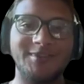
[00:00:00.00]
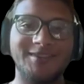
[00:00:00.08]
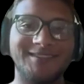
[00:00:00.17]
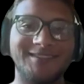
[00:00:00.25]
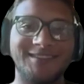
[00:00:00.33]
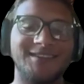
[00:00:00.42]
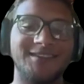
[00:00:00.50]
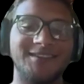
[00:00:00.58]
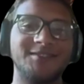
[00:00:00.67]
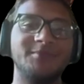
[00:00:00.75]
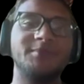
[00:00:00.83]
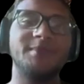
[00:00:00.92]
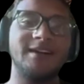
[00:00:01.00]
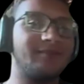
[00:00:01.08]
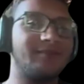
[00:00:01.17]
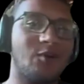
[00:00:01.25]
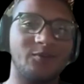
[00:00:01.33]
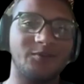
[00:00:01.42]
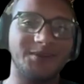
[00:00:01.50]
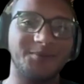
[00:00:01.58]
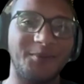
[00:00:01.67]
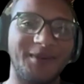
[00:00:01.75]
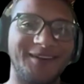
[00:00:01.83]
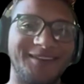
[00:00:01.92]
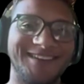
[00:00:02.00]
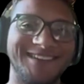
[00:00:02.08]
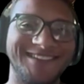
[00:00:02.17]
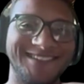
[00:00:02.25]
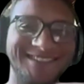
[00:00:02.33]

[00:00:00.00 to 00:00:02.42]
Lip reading: with some that I've already prepared.